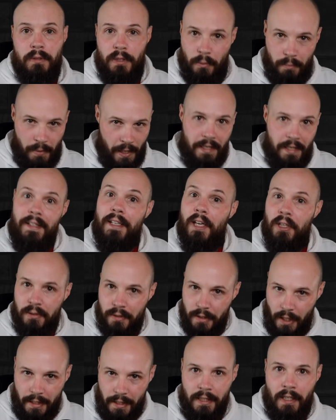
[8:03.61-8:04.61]
you know, paying the
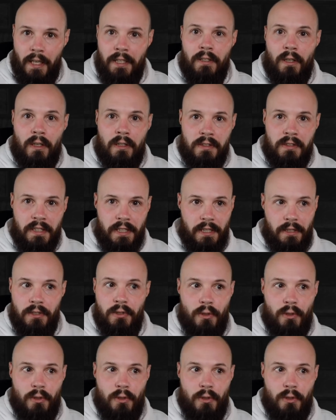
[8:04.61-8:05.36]
extra $99 a year.